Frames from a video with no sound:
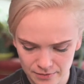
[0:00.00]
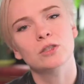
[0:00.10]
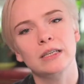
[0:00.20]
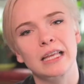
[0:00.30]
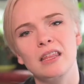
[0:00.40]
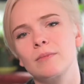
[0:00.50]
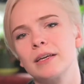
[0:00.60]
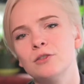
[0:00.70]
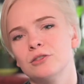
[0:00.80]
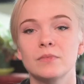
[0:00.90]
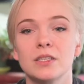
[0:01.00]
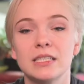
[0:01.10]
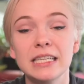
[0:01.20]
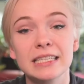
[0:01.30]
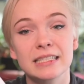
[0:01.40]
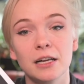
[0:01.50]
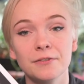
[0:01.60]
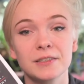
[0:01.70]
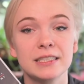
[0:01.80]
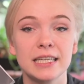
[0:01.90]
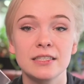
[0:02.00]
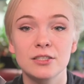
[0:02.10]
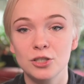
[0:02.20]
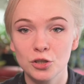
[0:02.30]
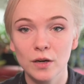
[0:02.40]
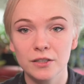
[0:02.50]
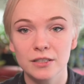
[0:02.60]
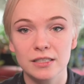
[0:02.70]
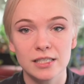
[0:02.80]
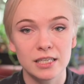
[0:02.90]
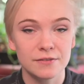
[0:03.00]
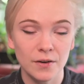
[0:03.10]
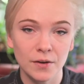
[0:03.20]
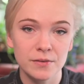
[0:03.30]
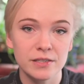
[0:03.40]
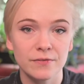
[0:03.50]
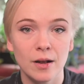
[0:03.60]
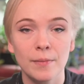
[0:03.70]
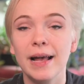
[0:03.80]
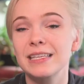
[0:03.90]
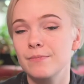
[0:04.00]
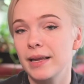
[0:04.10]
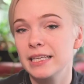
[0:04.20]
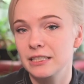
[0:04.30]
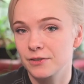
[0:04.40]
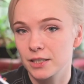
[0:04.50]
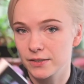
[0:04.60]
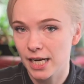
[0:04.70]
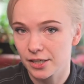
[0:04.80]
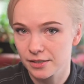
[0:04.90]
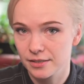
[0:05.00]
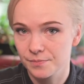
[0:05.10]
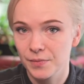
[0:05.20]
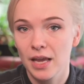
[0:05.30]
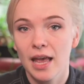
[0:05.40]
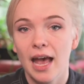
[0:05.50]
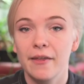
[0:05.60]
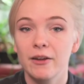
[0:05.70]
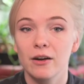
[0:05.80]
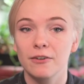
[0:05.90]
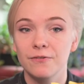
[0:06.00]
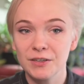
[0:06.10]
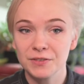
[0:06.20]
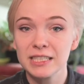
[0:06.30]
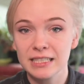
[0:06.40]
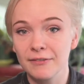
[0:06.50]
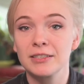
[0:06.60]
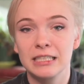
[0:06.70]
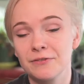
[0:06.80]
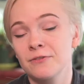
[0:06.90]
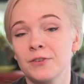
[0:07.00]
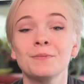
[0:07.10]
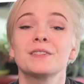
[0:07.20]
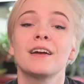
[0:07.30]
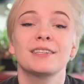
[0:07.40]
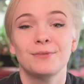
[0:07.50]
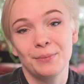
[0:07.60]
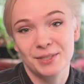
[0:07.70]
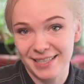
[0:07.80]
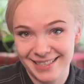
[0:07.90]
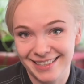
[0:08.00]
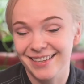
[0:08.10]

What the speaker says: Sorry, Lenny the Mage. The Zine itself contains 206 photos from as many different creators. And there are 57 different film stocks represented